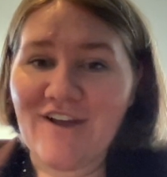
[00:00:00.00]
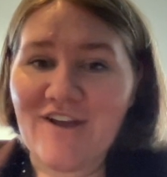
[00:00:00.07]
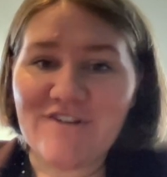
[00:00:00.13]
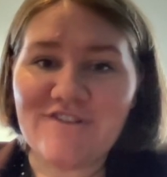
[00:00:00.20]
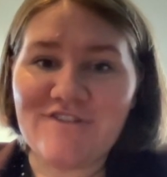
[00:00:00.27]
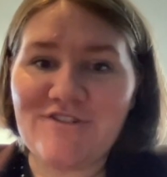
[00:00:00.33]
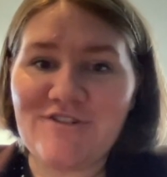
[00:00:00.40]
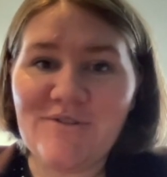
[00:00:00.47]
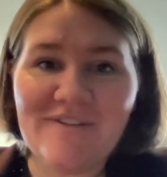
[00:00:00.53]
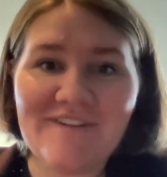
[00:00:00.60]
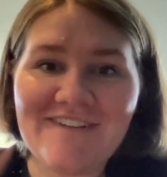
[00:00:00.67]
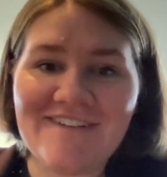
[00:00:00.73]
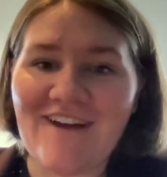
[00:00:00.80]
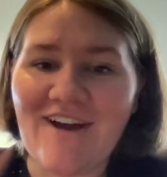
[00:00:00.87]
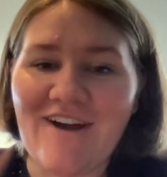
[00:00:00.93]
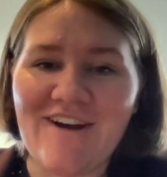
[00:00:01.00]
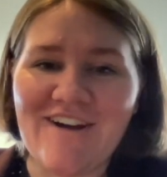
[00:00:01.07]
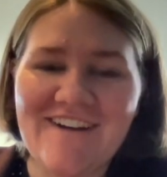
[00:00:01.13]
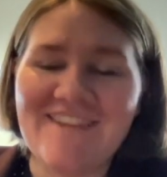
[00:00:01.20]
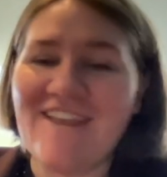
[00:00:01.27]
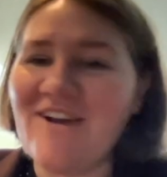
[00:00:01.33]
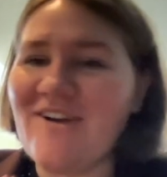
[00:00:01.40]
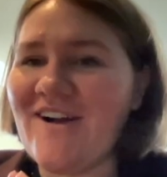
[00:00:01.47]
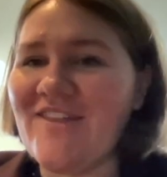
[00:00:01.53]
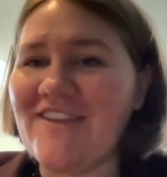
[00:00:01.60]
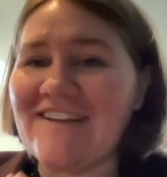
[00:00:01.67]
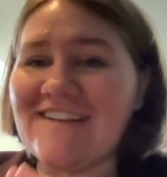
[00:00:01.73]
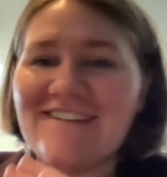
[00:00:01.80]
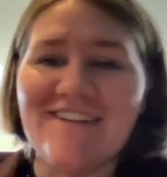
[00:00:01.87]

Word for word: students are they're on the,